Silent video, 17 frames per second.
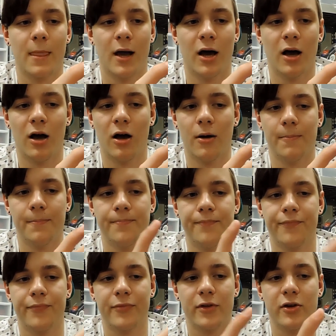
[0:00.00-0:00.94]

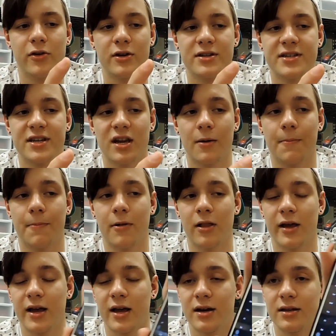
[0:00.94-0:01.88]
You can set a
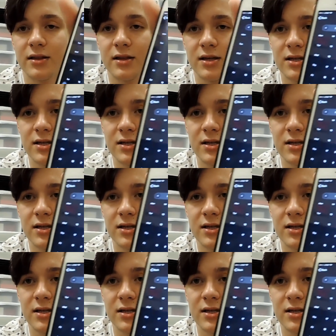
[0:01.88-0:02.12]
plan in